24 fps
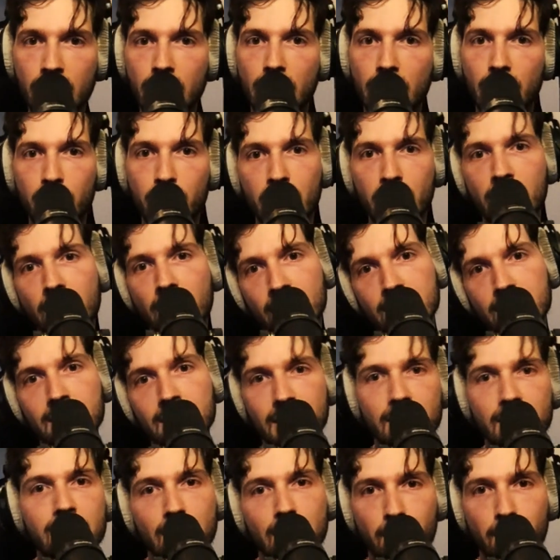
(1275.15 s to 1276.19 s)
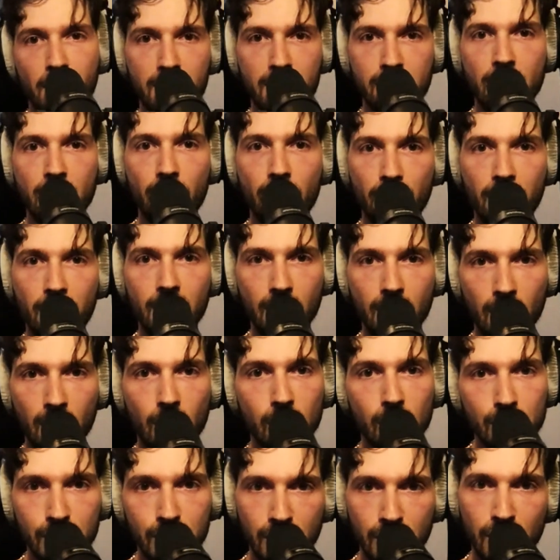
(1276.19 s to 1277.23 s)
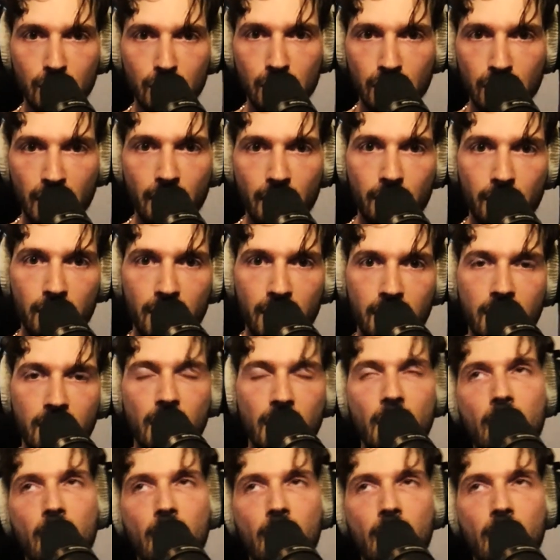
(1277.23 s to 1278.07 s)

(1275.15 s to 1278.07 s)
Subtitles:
I mean, it's a budget thing also, I think. Yeah.